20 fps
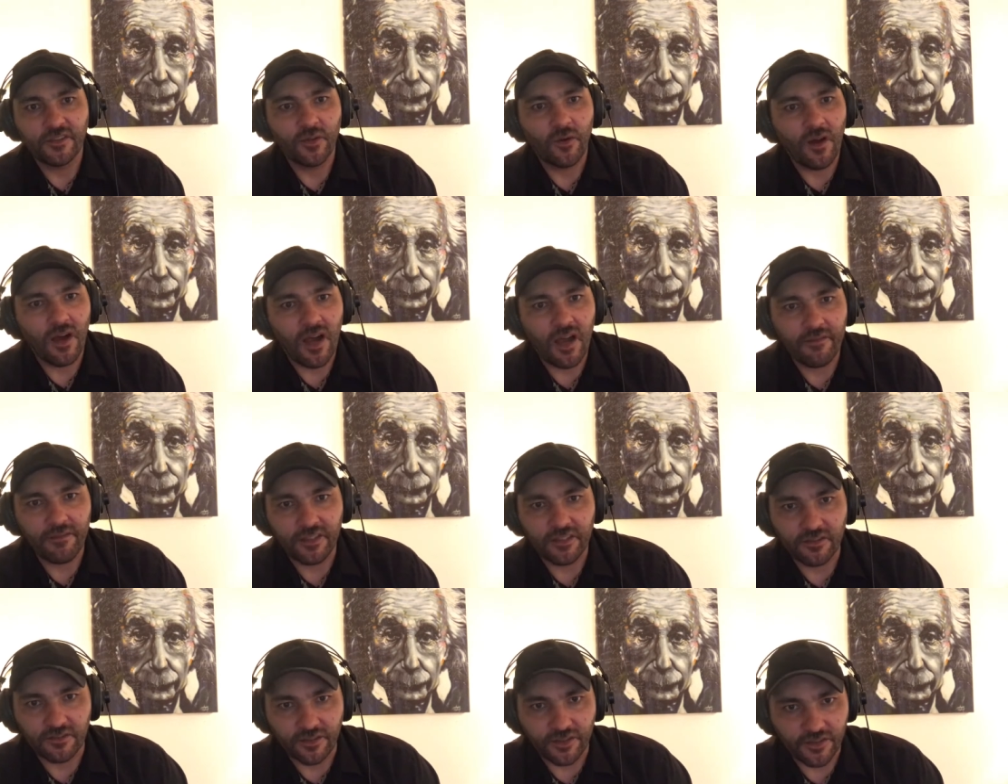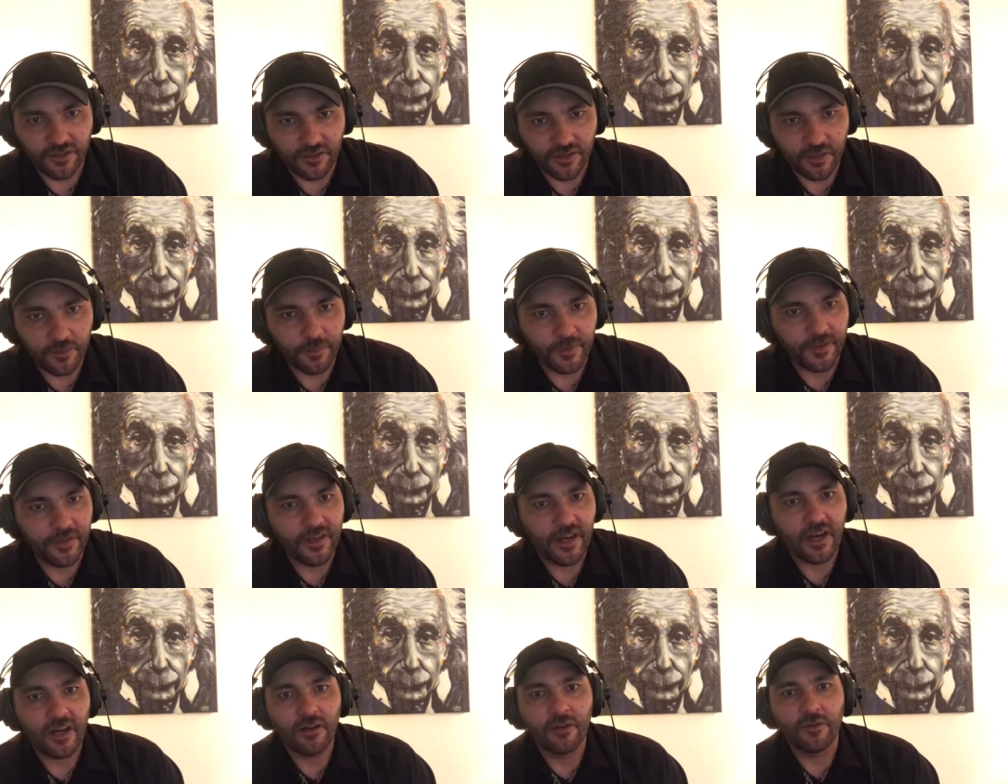so obviously stupid,
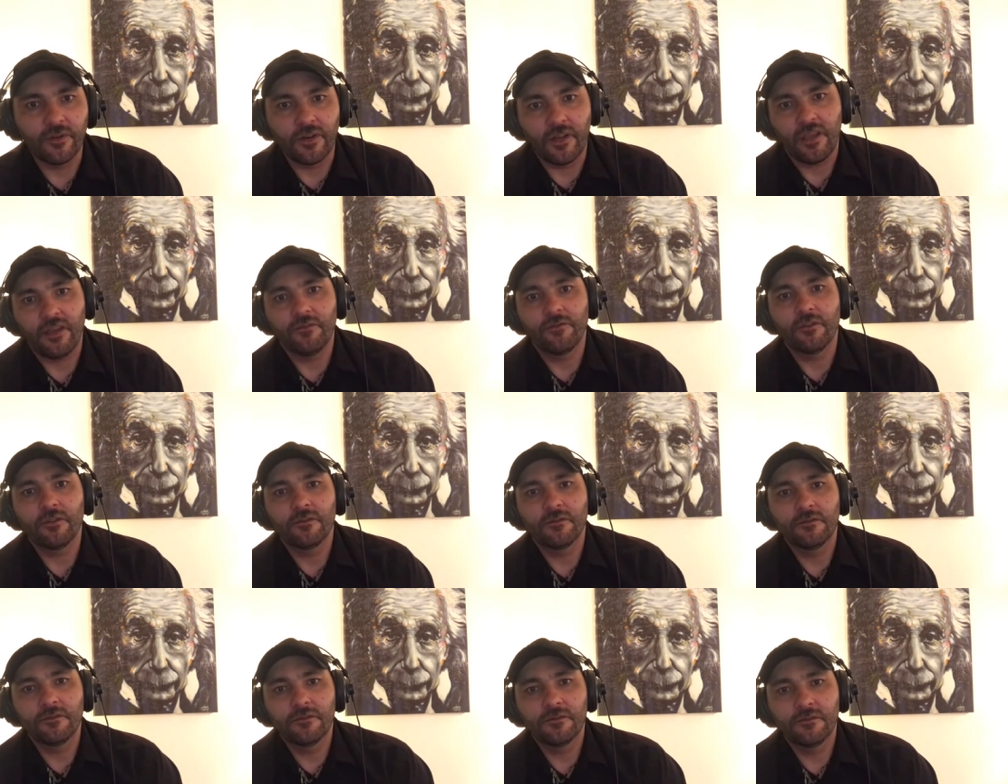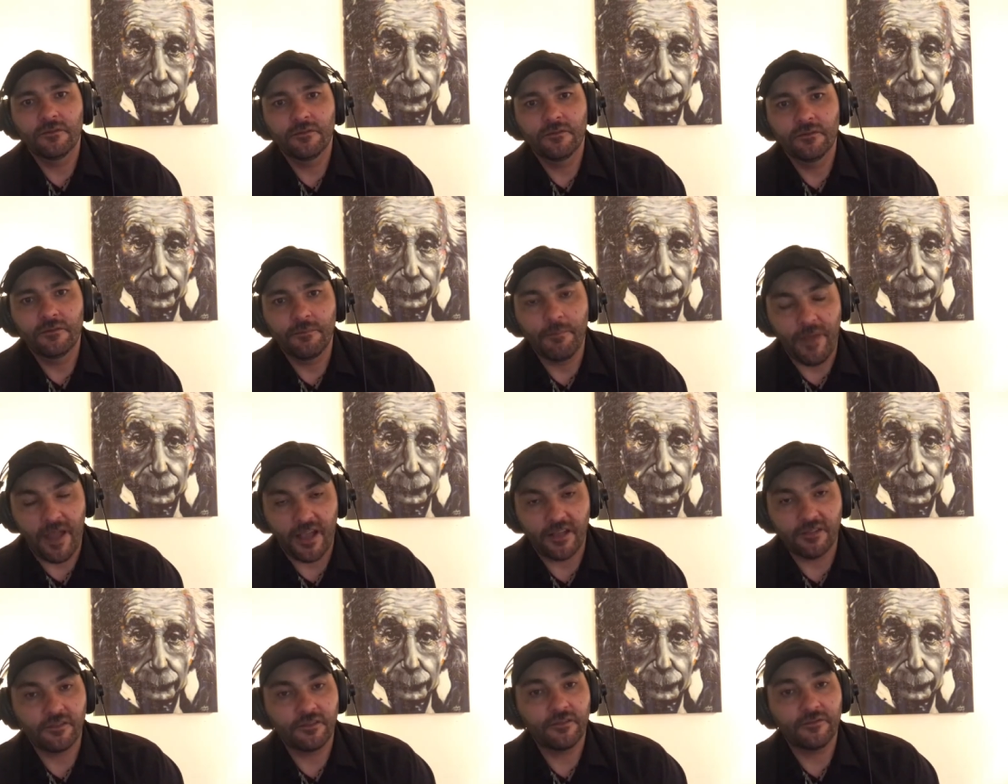narrow, and evil.
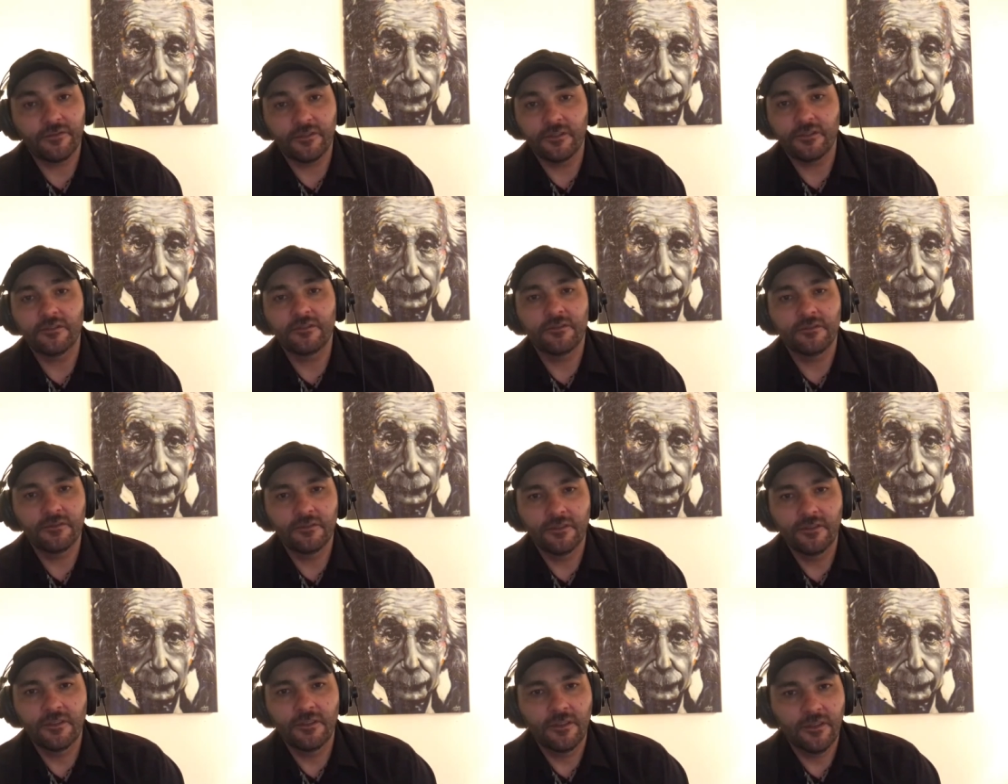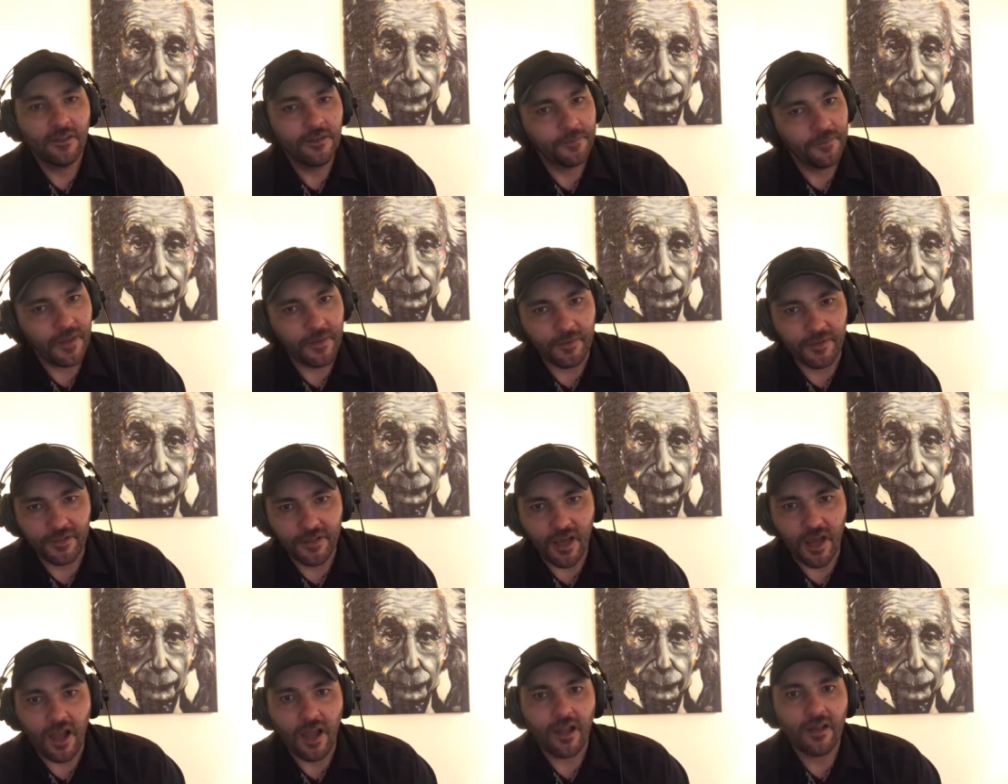Masterful? Maybe
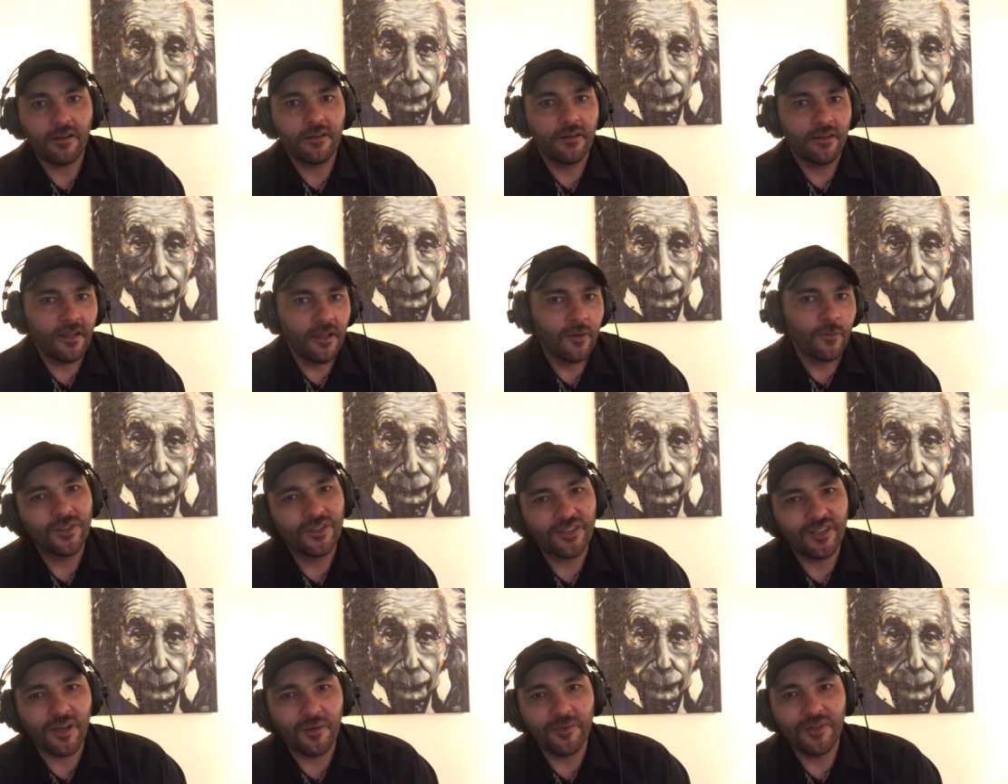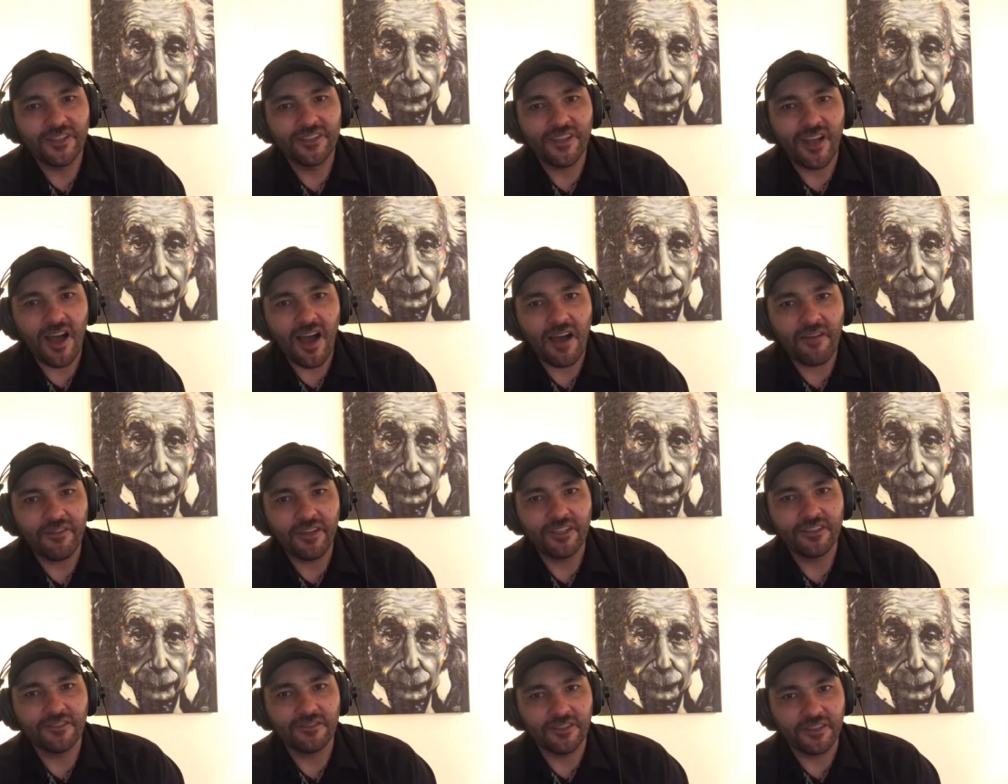not. When someone is
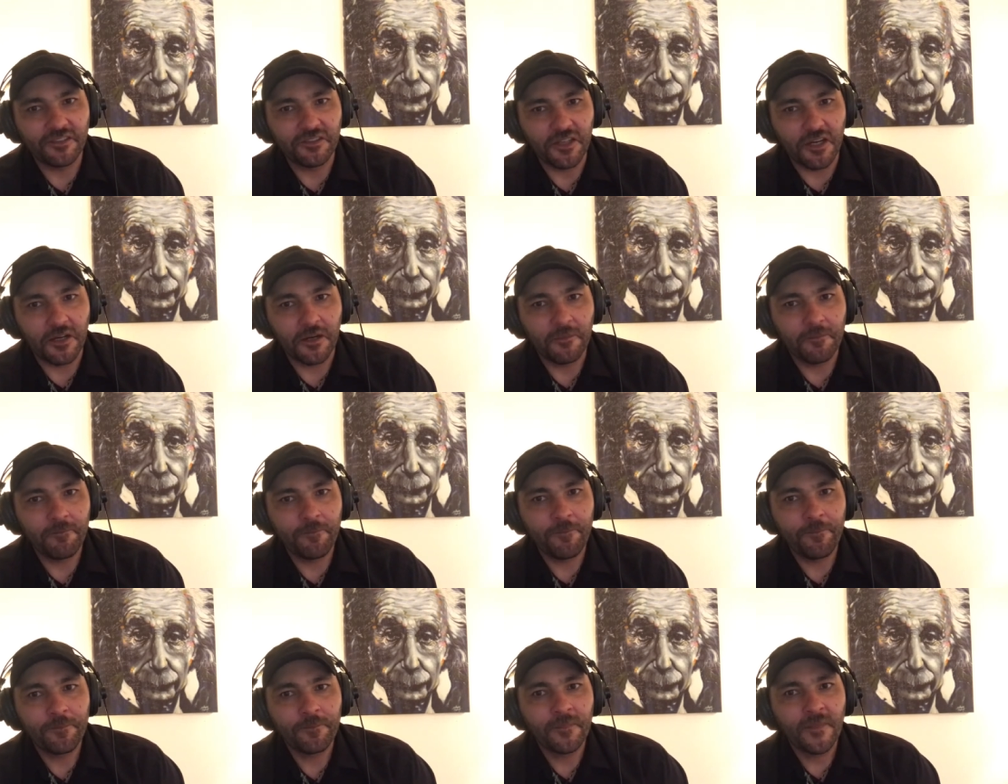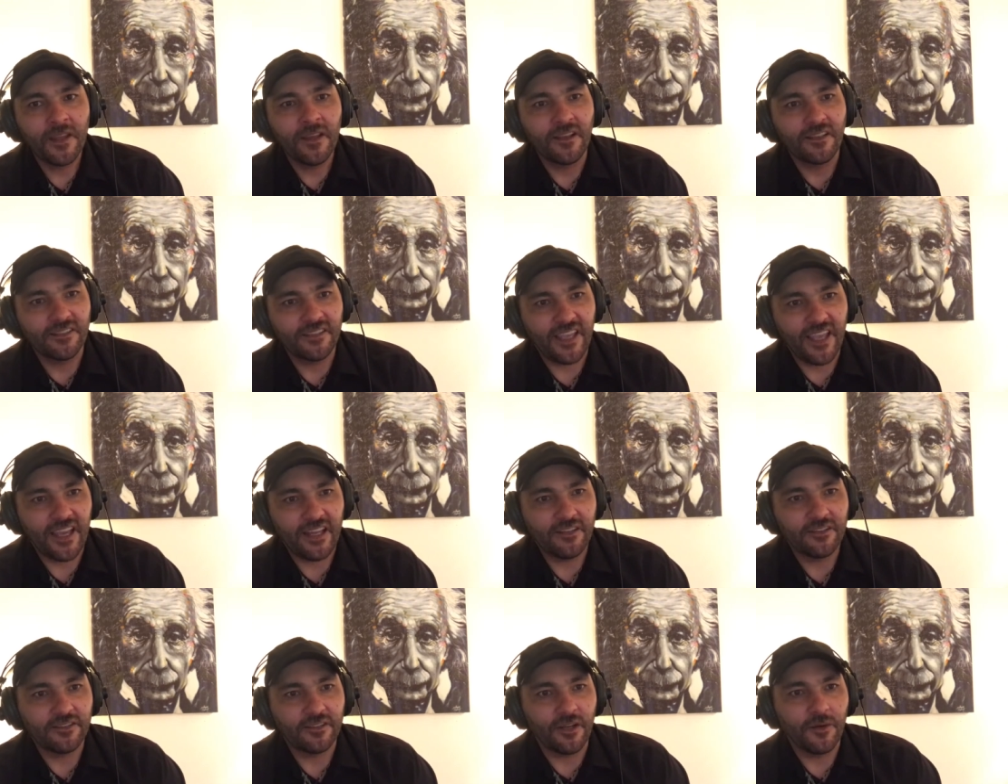obviously dumb, as
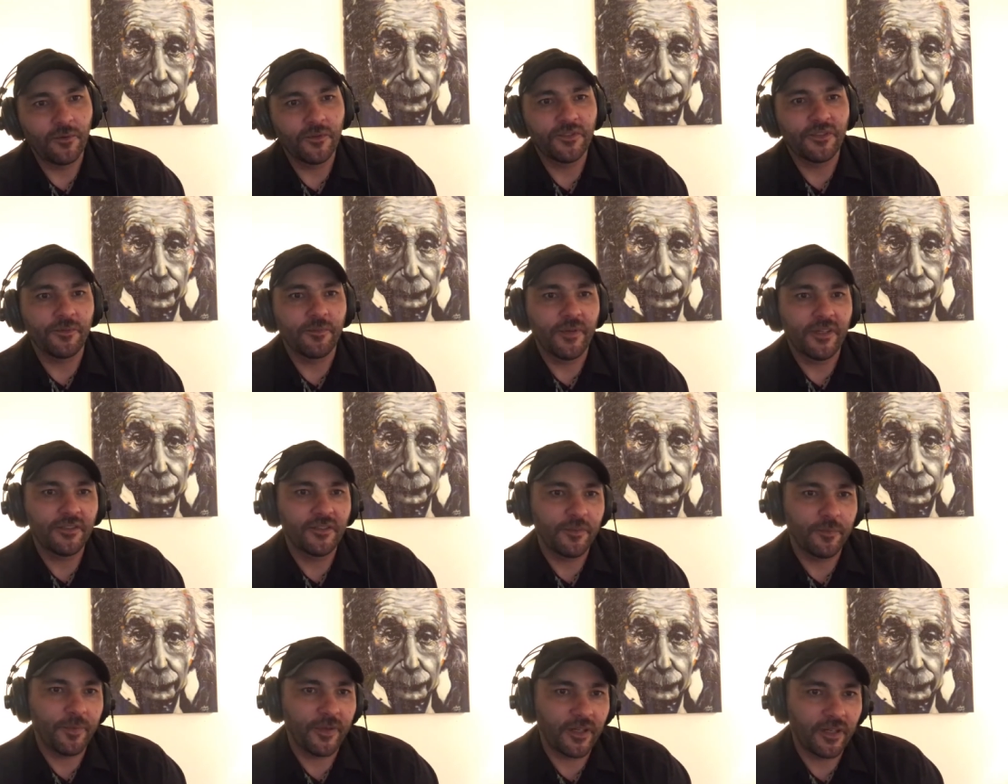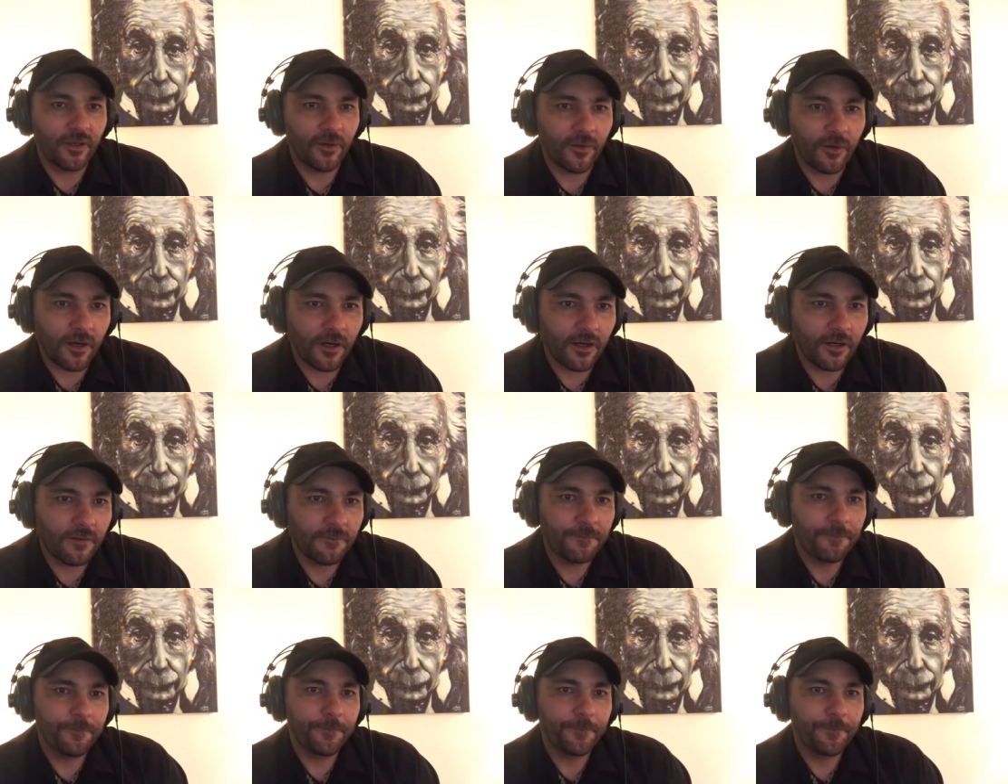Candace Owens or Ben Shapiro are,